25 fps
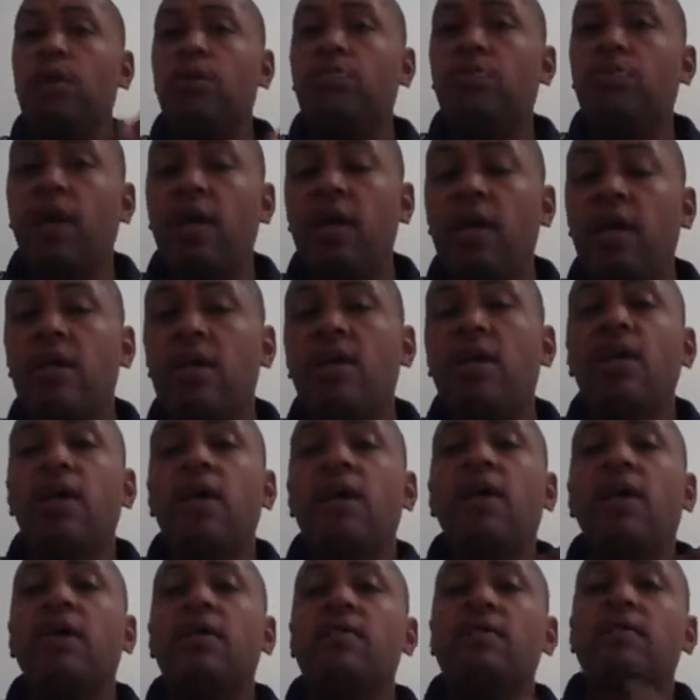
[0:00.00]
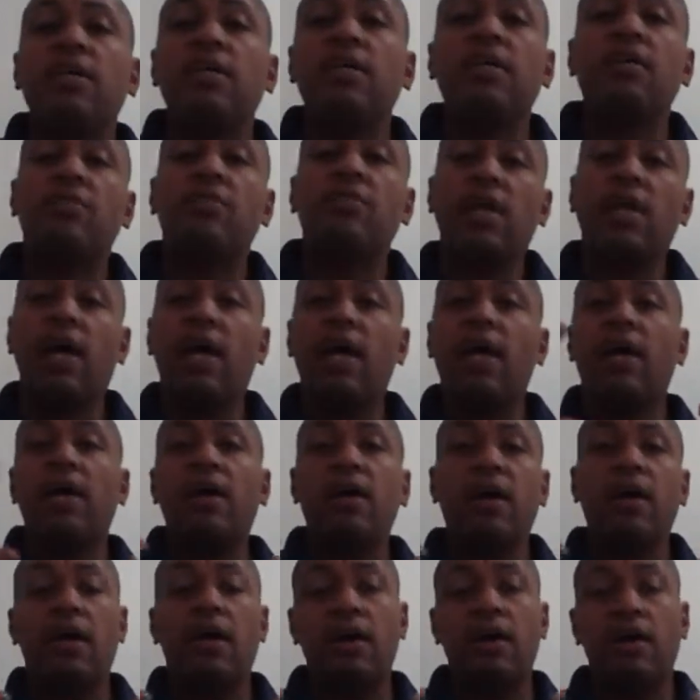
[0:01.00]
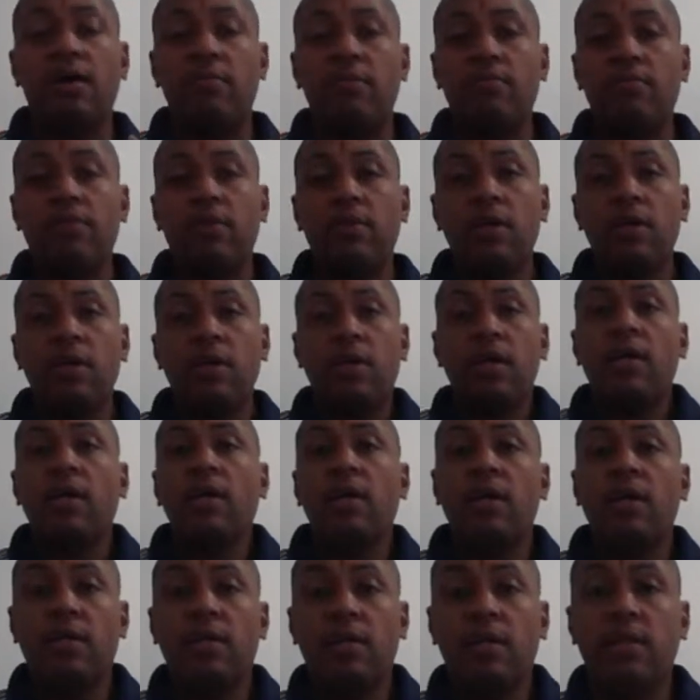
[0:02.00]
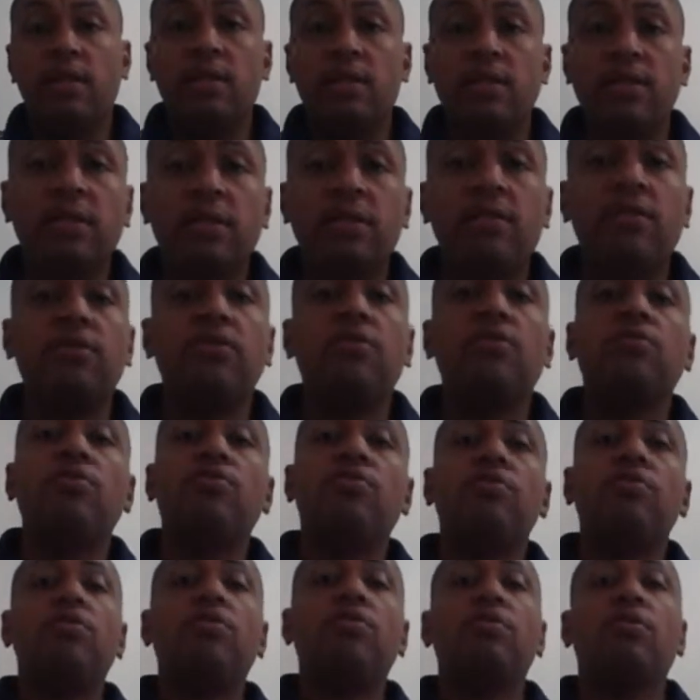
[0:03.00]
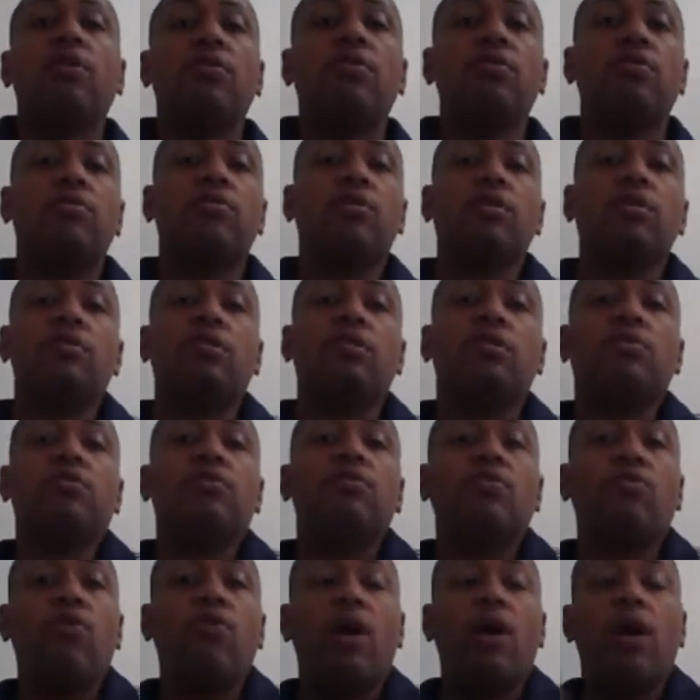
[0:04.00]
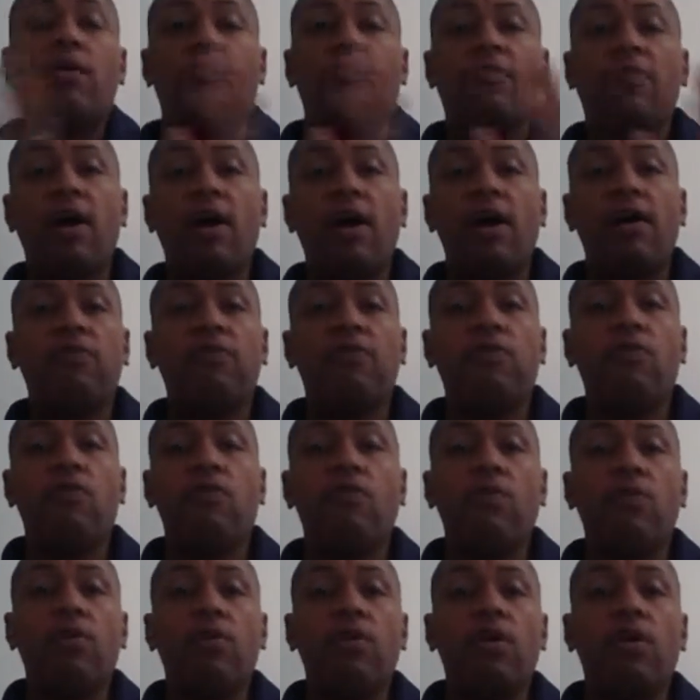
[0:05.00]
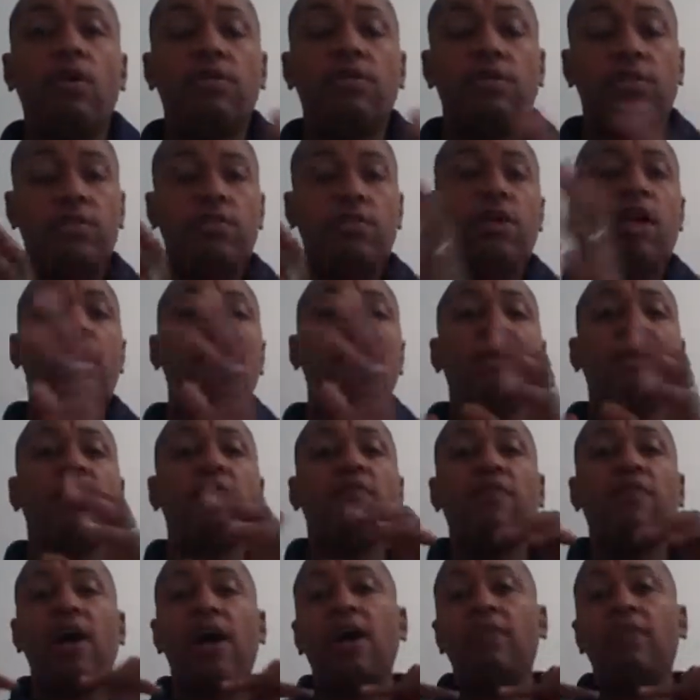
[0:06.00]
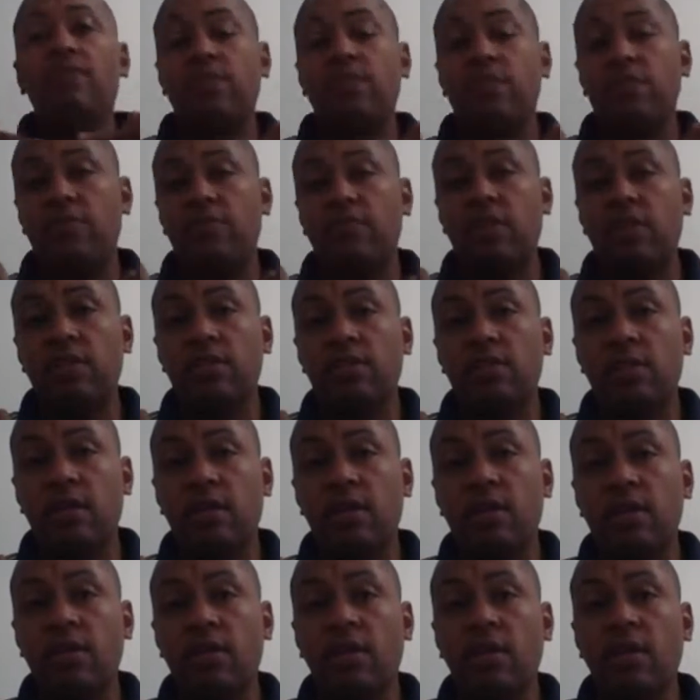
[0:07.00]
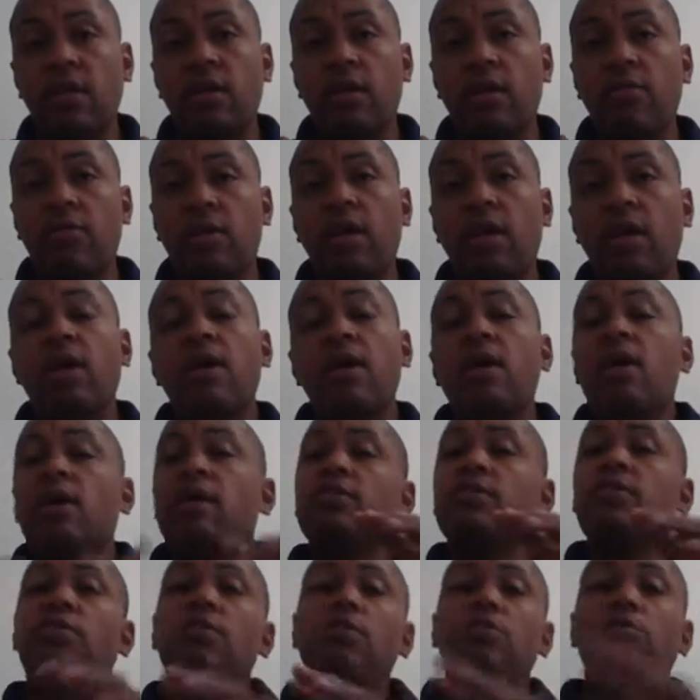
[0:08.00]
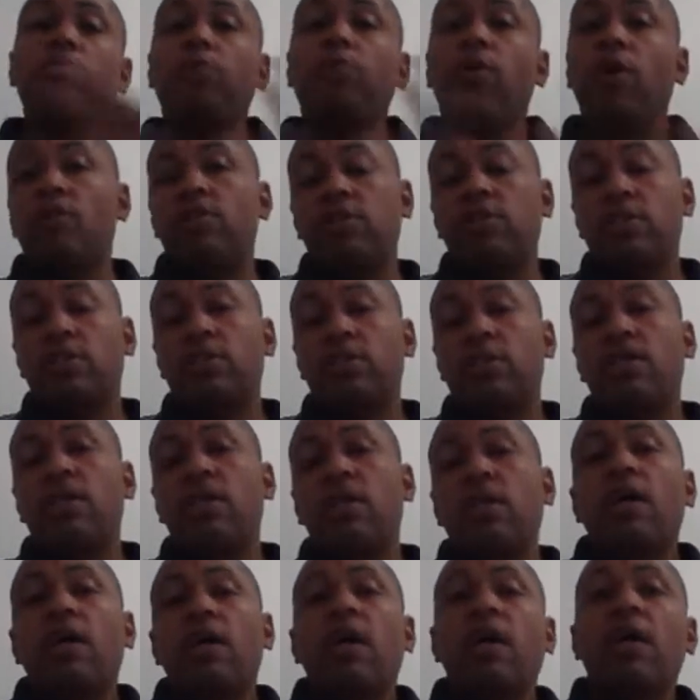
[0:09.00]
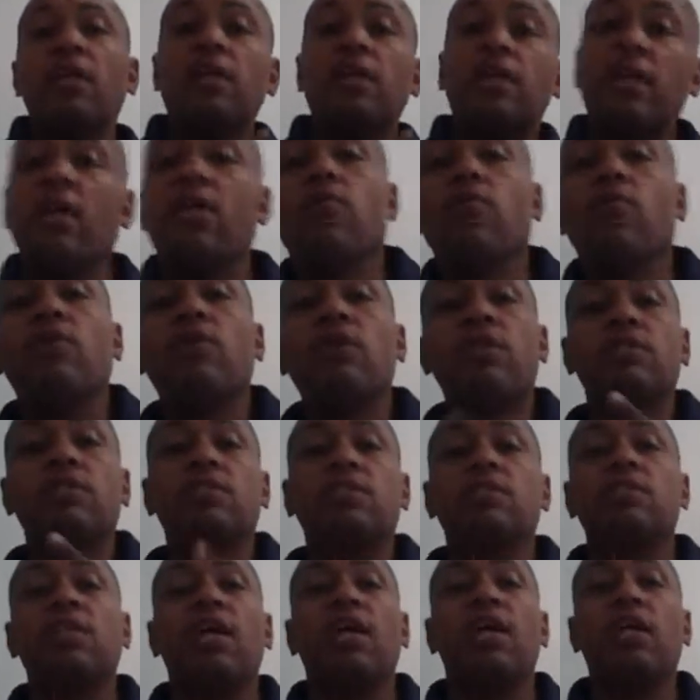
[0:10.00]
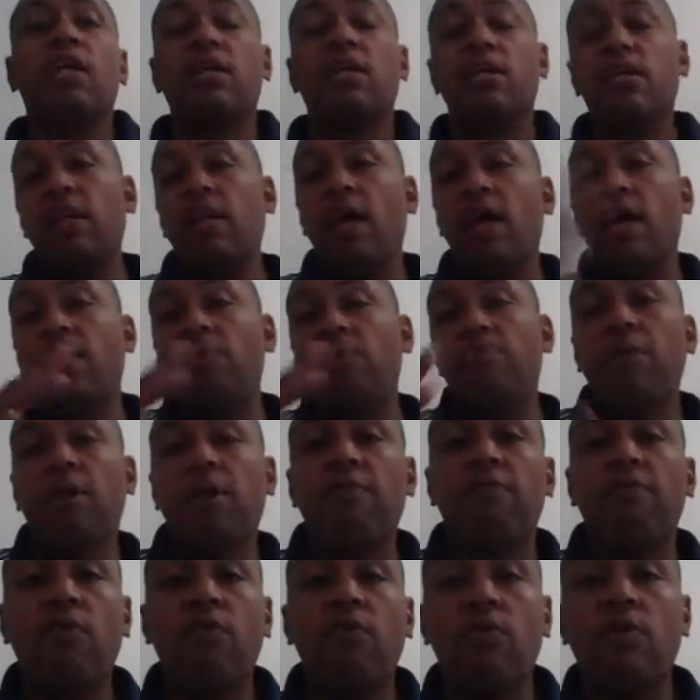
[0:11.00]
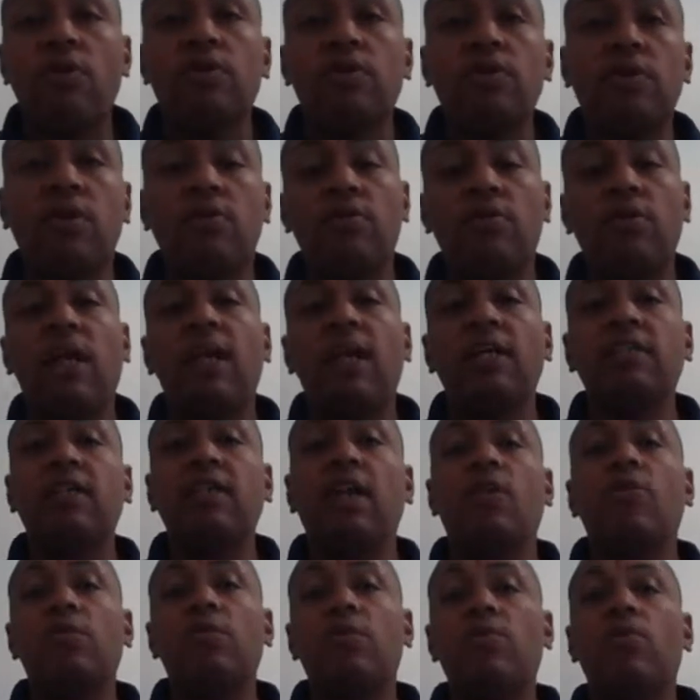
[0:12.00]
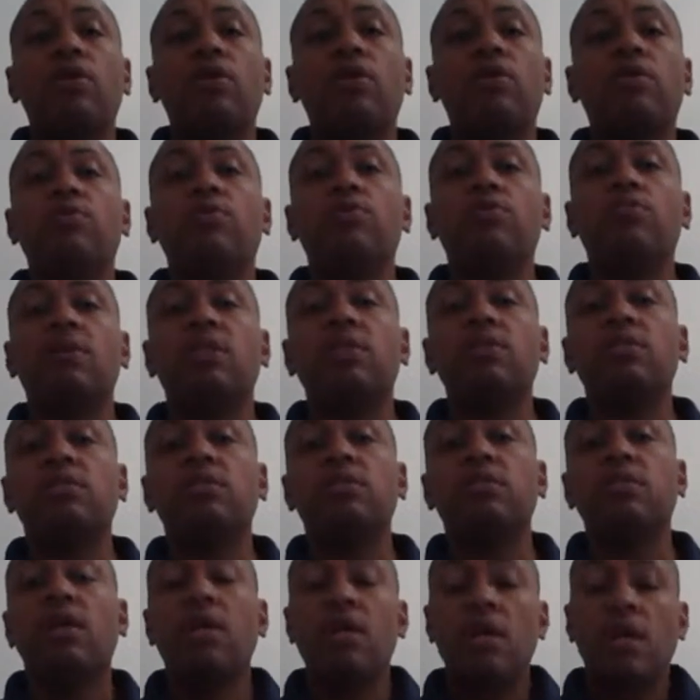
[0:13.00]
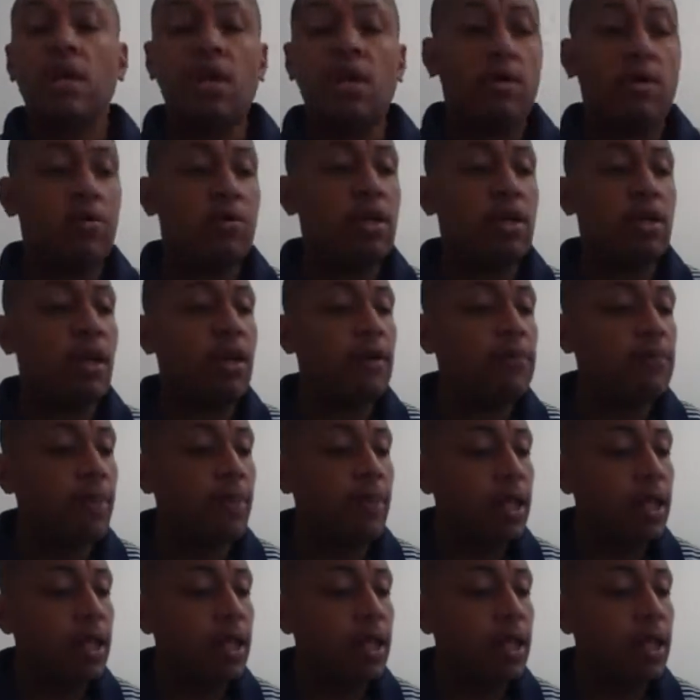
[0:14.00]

get paid until that until you qualify until you have that 5 CV thing. Okay, so you purchase it and then they'll release the check and then that'll pay for it. So that's how we want to do business. Okay,